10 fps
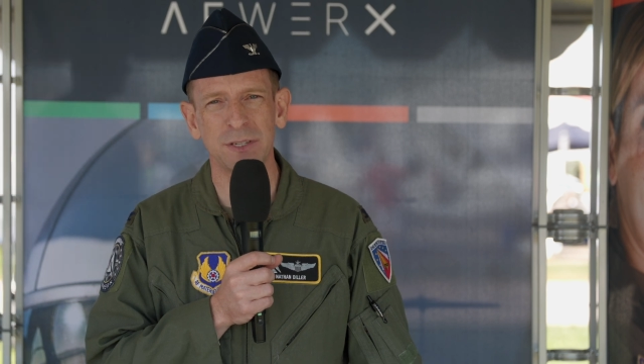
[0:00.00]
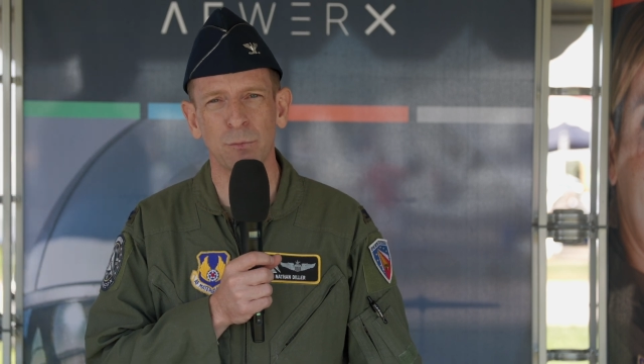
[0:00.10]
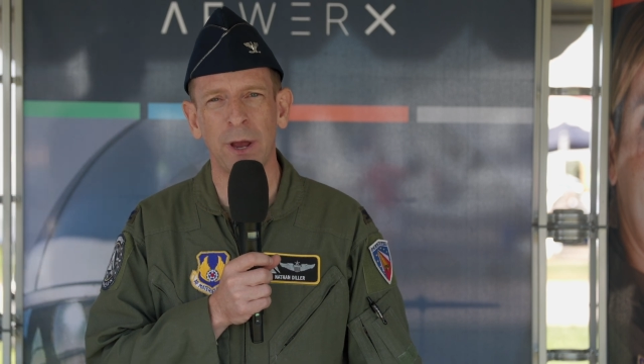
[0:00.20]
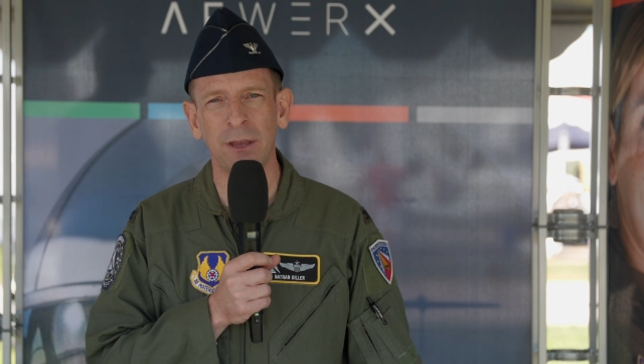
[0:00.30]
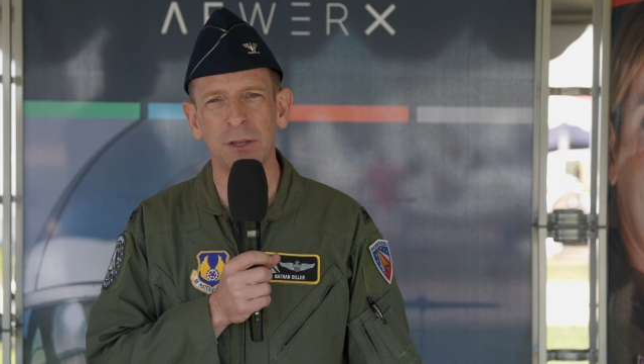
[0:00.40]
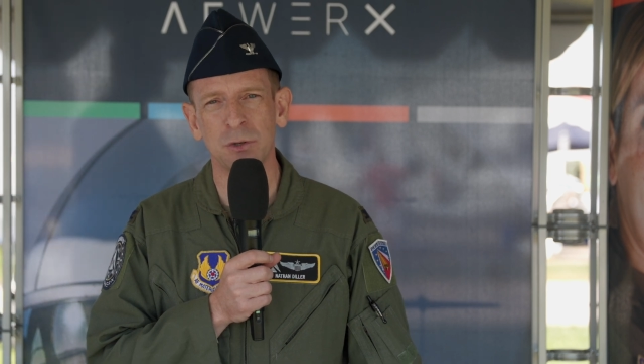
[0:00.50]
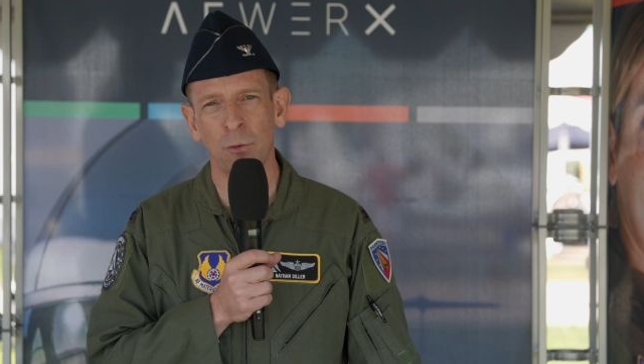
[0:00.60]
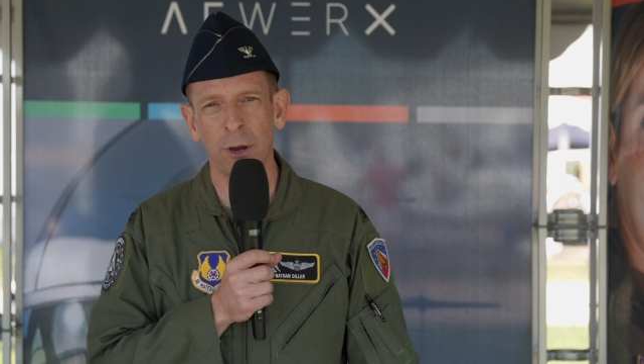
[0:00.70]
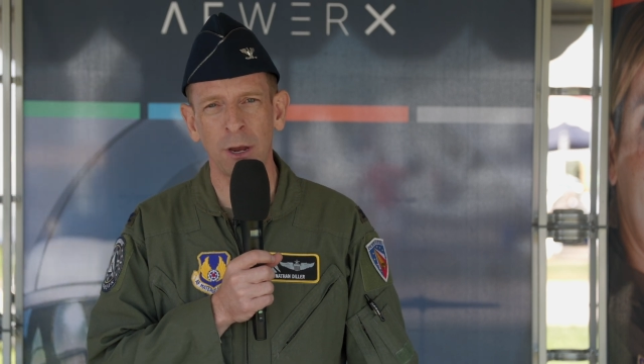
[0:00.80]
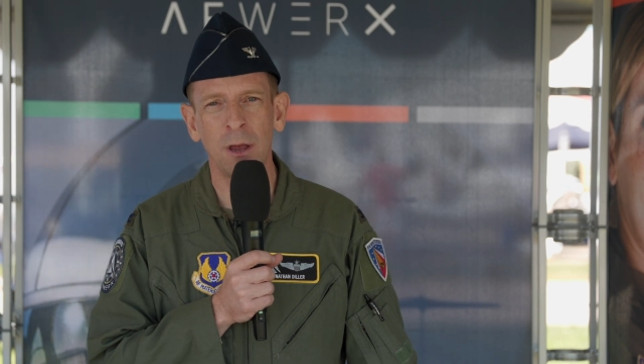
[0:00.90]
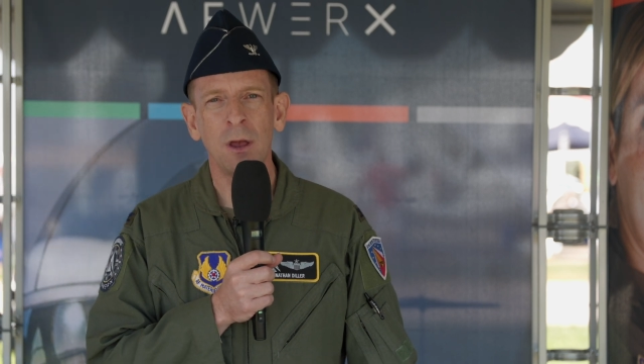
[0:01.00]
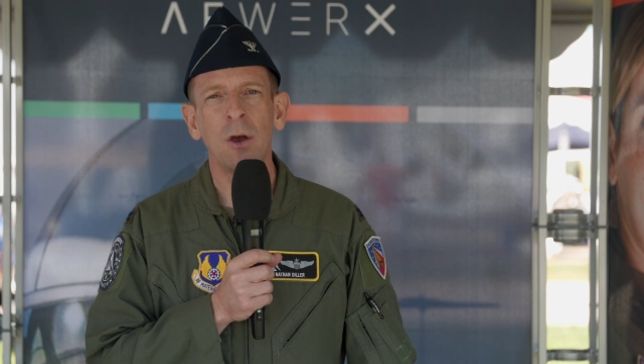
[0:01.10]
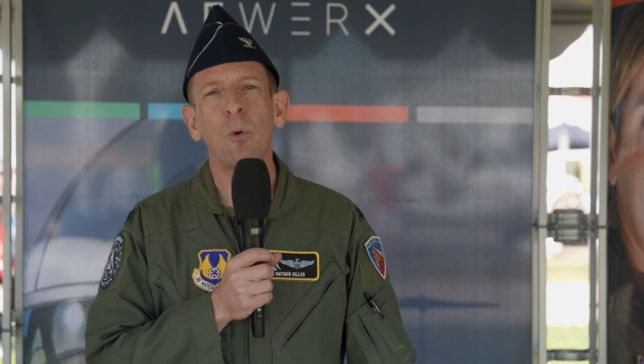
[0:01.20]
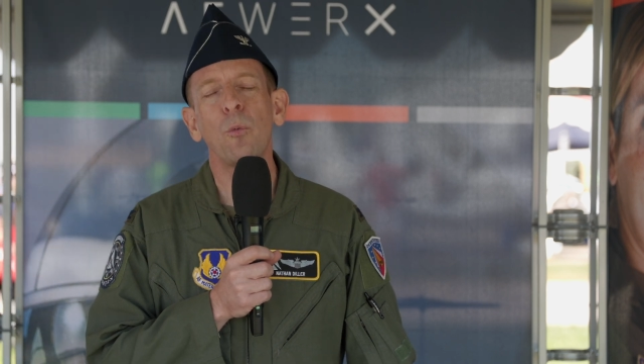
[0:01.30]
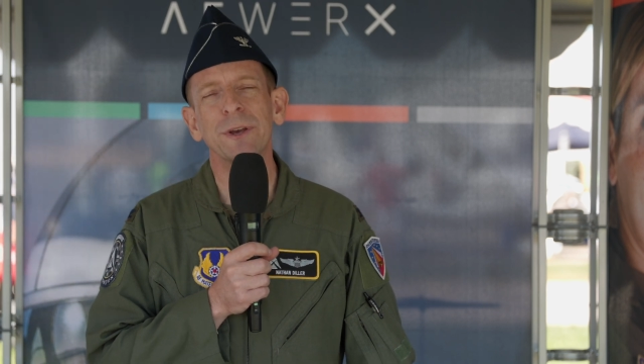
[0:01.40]
this regulatory
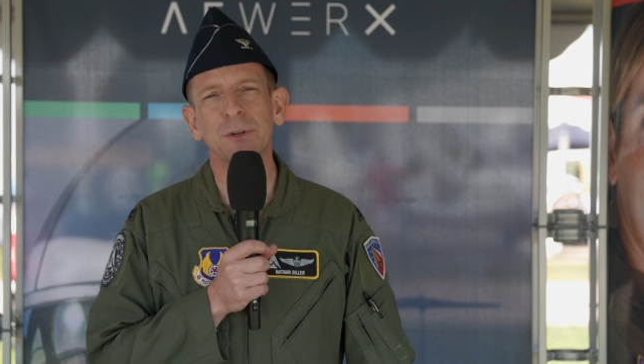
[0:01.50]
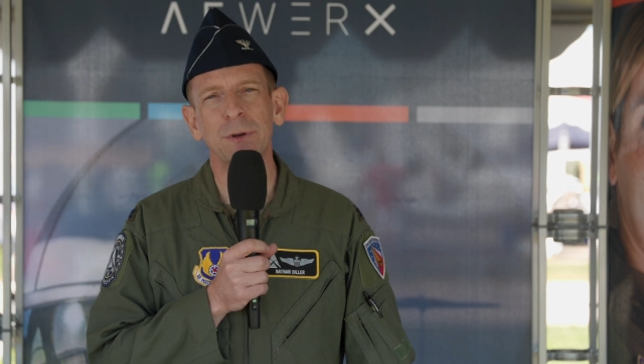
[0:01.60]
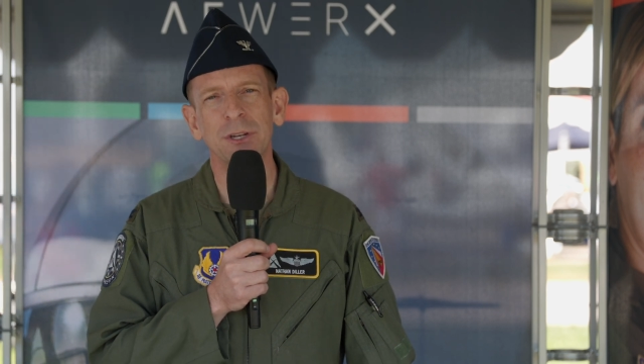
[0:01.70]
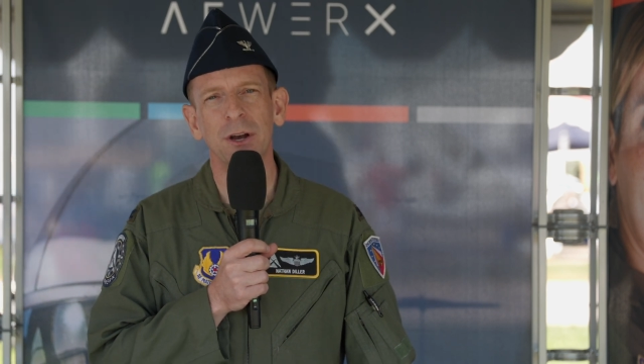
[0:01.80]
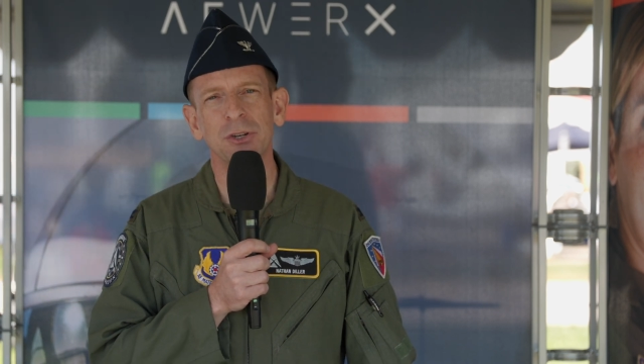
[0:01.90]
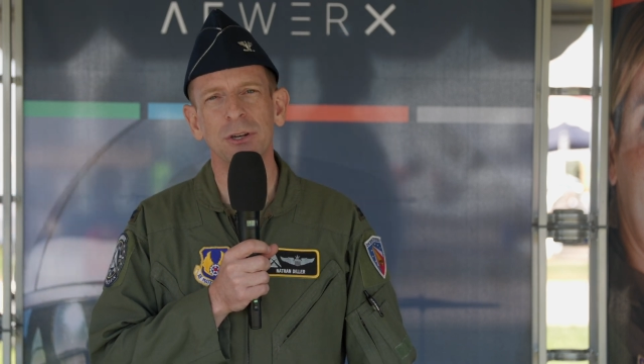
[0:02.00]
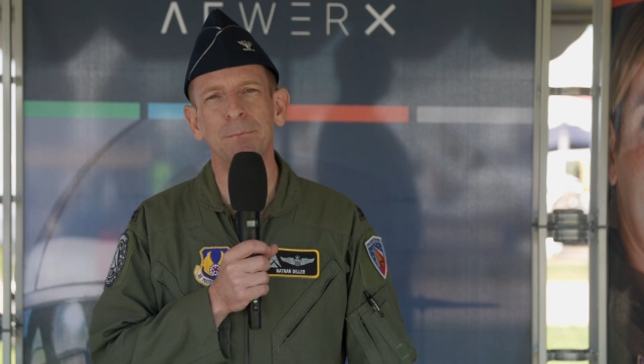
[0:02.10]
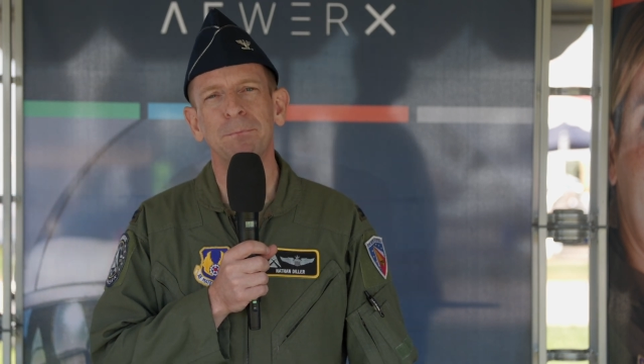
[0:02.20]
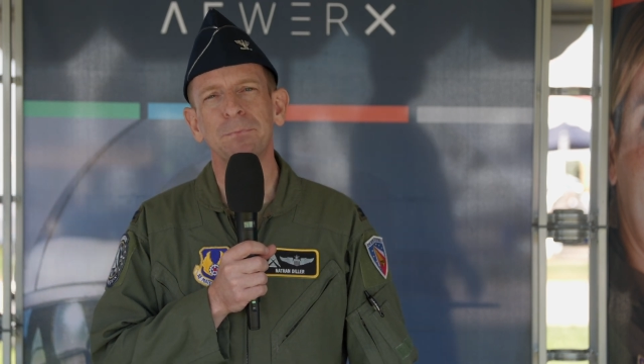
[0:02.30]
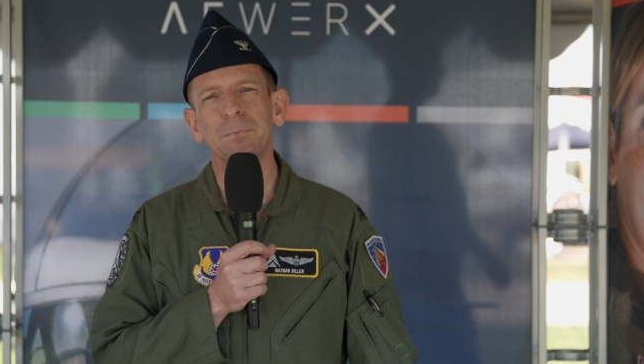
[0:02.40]
risk reduction.